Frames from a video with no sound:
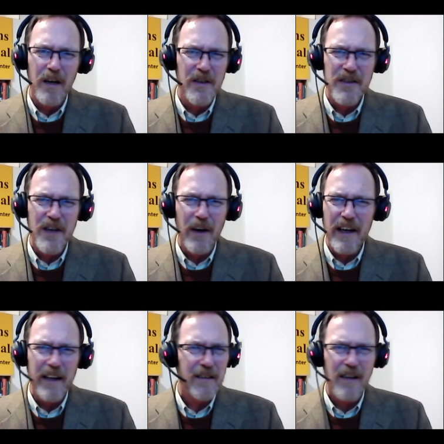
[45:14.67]

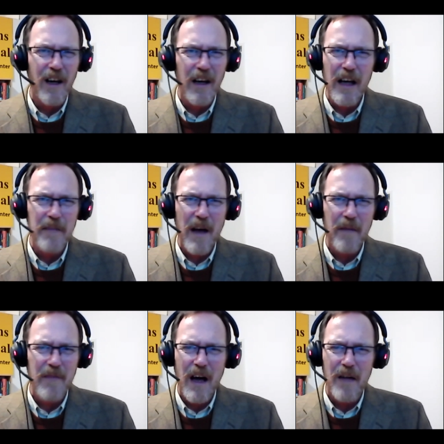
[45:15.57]
Sorry, no,
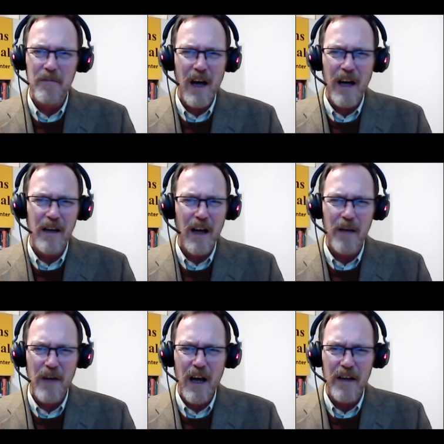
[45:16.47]
I'm
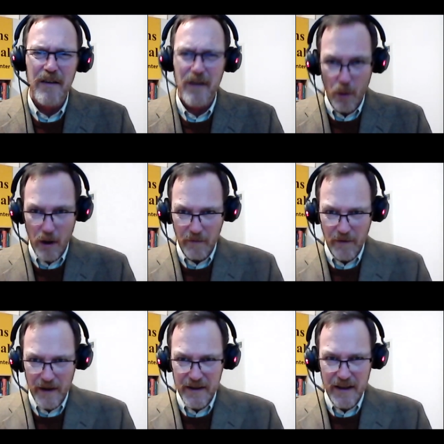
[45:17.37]
not
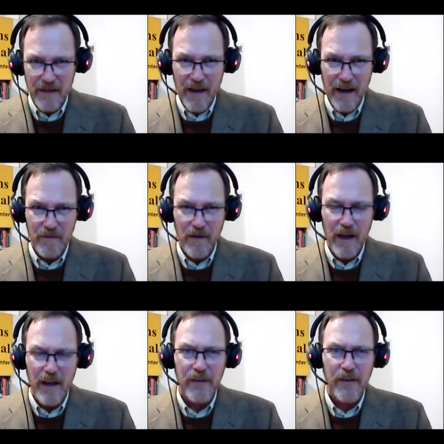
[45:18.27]
qualified to give that
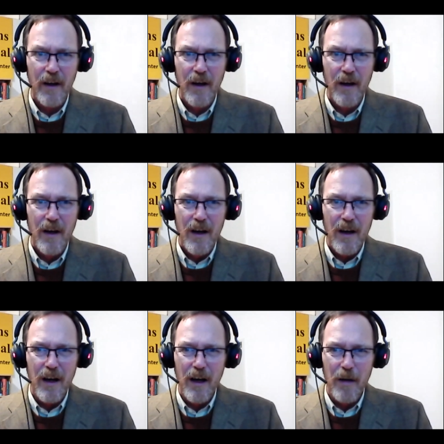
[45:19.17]
advice.
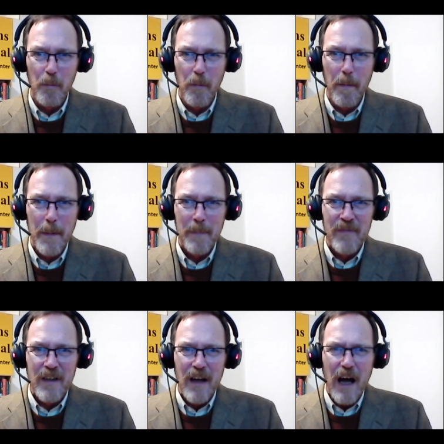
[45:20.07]
Um,
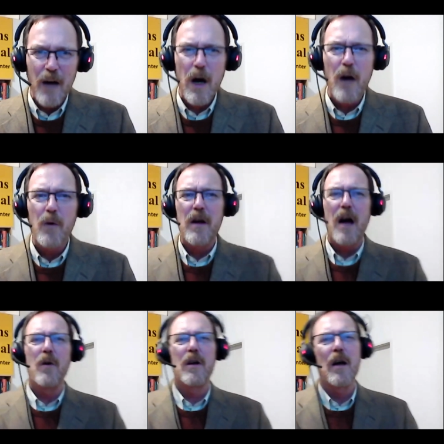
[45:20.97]
I
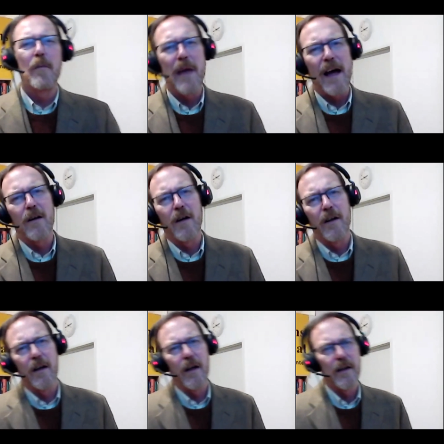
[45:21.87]
will come back
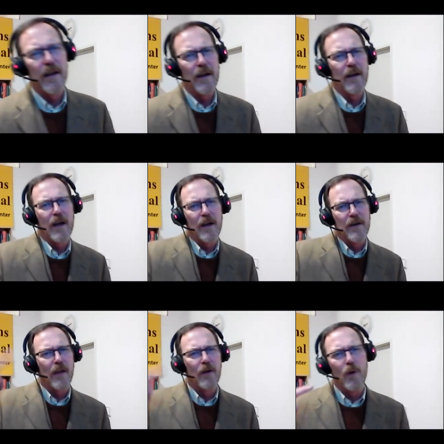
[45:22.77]
on it
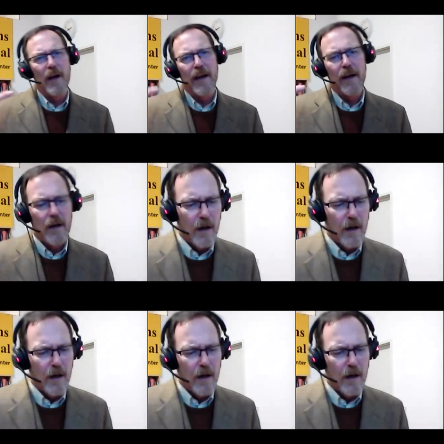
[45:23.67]
another way.